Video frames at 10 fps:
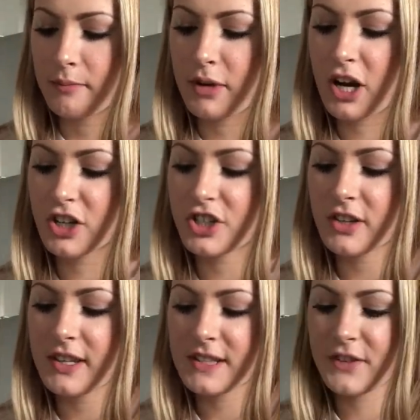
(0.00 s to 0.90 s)
puncture
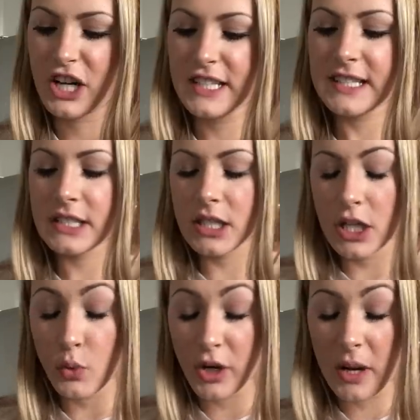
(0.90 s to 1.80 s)
this first.
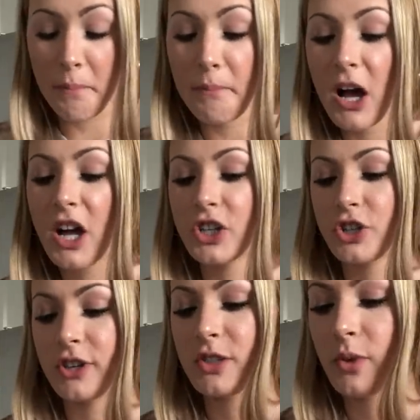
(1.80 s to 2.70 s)
We're gonna
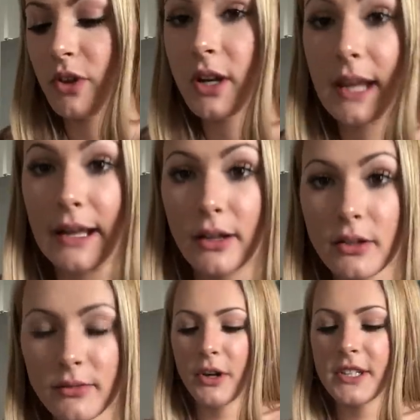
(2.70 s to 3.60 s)
puncture it with our
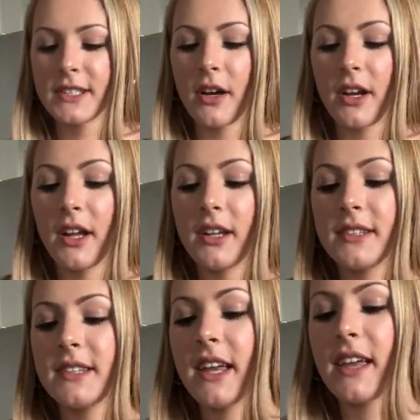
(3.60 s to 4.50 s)
nail. We're just gonna
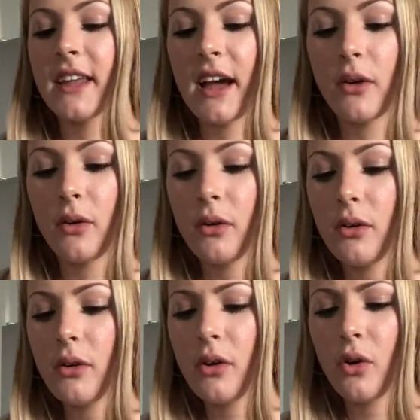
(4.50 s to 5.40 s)
take it out.
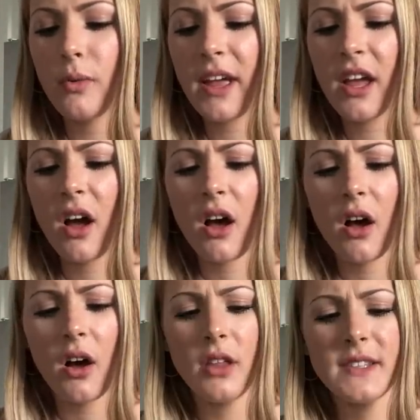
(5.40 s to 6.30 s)
Oh, wait,
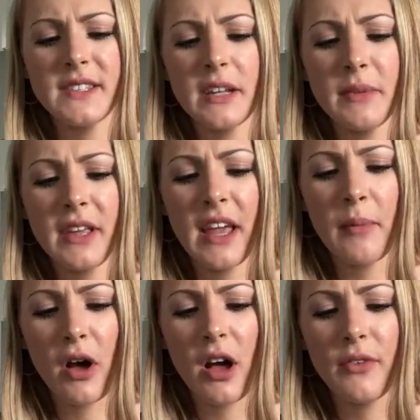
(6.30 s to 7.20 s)
all the cinnamon
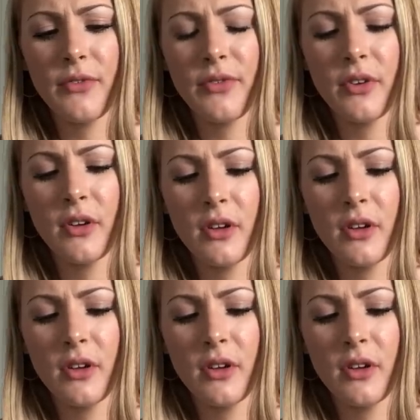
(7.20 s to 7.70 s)
came off.